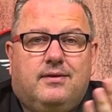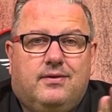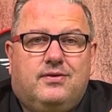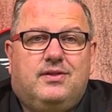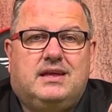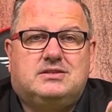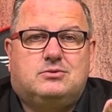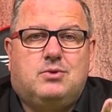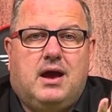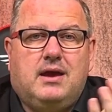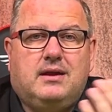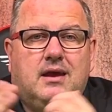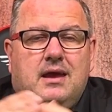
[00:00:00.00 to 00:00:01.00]
That's
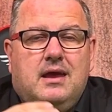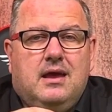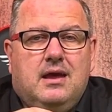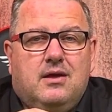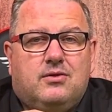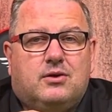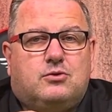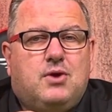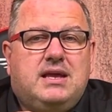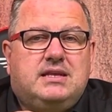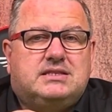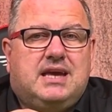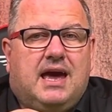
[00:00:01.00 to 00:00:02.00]
right. The
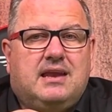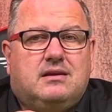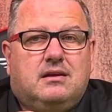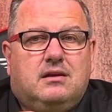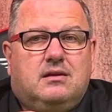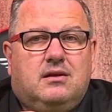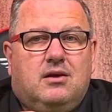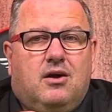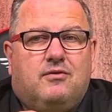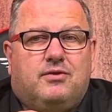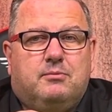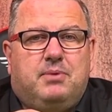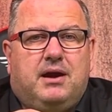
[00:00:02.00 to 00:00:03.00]
great scandal
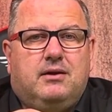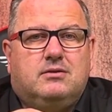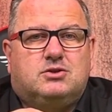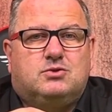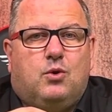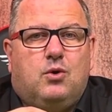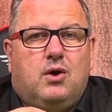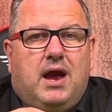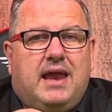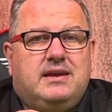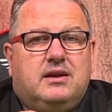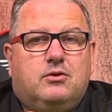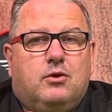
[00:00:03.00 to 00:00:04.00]
of the Barons' War
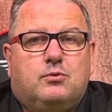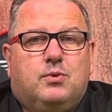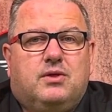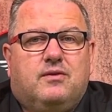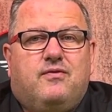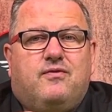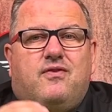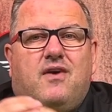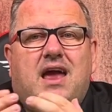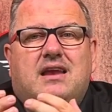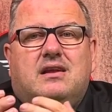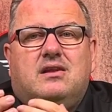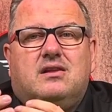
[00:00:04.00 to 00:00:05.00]
ended not with a
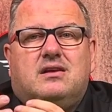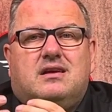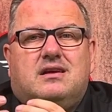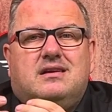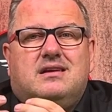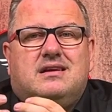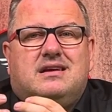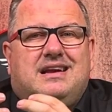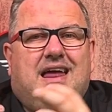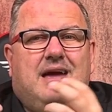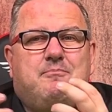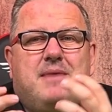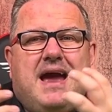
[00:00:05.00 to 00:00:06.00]
final
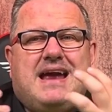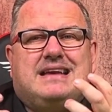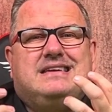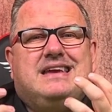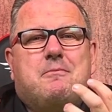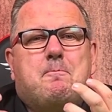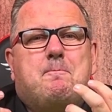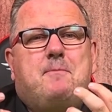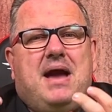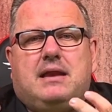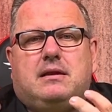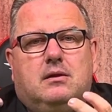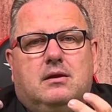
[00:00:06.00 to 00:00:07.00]
climactic
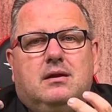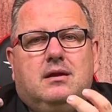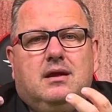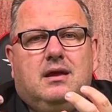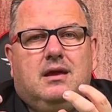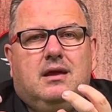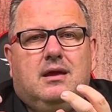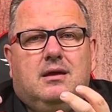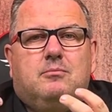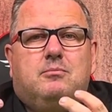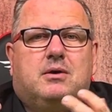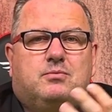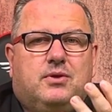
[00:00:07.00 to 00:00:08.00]
battle,
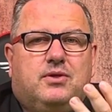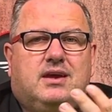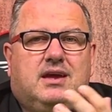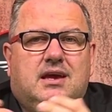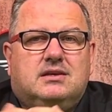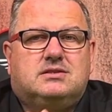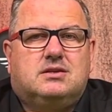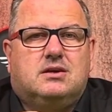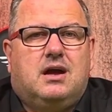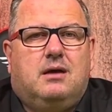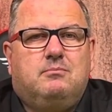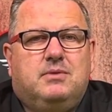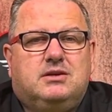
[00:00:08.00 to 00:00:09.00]
but with the king
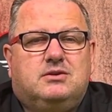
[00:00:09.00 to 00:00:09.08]
succumbing to